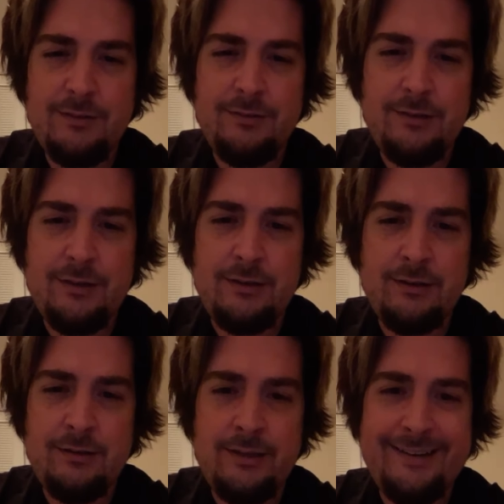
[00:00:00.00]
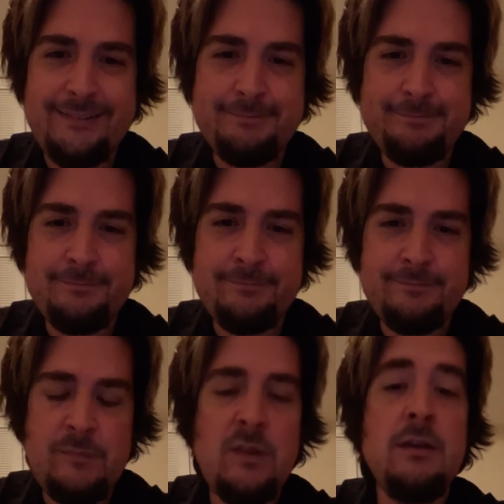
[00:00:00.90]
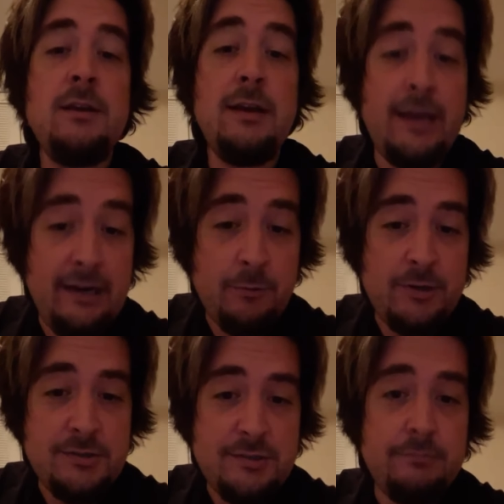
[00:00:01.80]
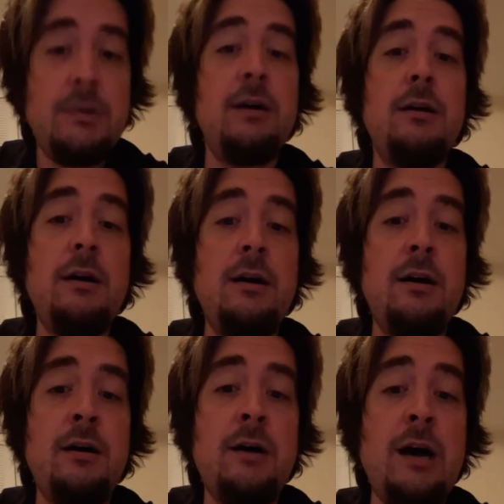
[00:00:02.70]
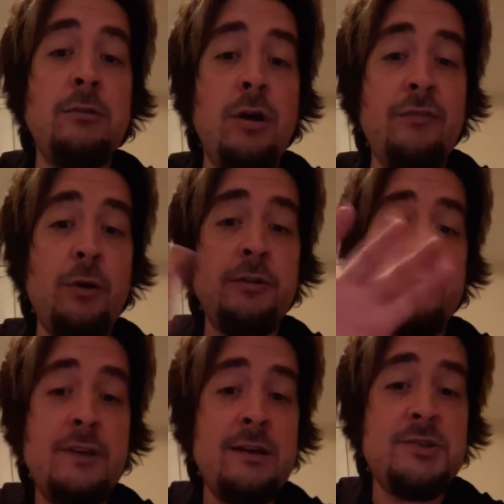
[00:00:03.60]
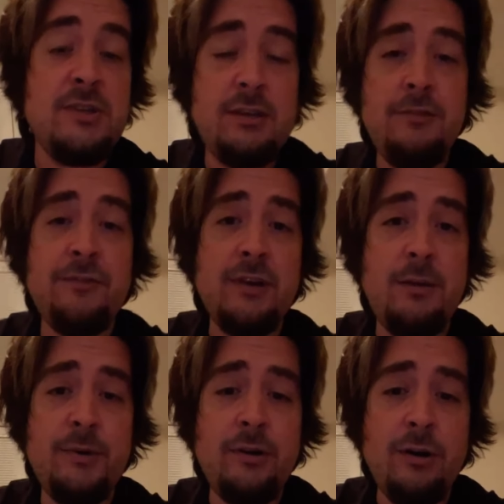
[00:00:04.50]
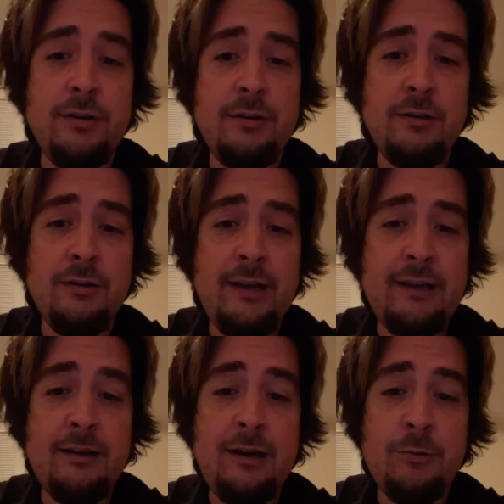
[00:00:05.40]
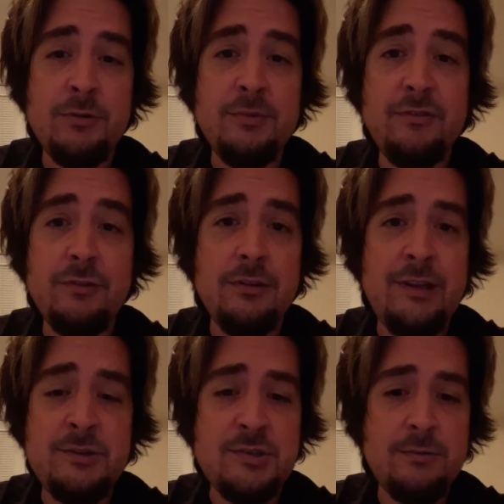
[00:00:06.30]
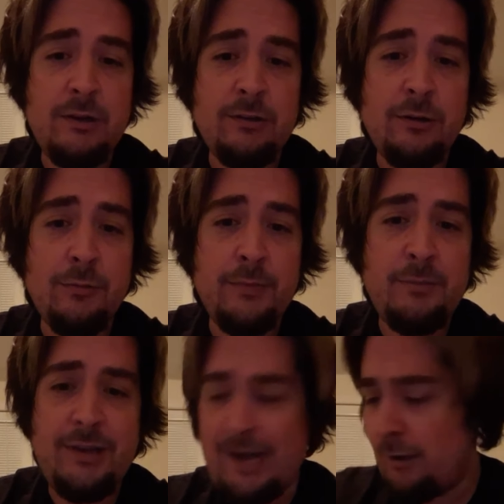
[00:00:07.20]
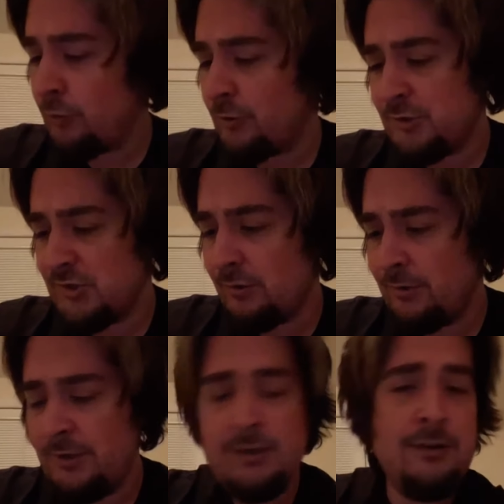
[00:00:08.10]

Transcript: And, uh, yeah. Anyways uh, I love all of you guys. Thank you for coming on here and hanging out with me for the last, I don't know, maybe hour or so.